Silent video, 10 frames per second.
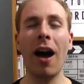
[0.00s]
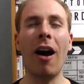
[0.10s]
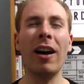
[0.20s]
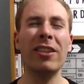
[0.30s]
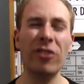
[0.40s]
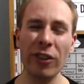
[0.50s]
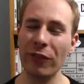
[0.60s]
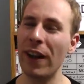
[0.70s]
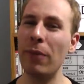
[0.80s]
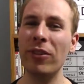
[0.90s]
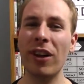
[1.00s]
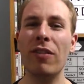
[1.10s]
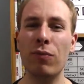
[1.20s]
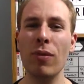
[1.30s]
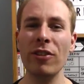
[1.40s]
I just found
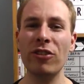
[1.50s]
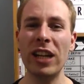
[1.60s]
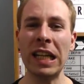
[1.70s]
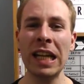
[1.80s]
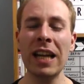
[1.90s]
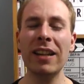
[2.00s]
myself wishing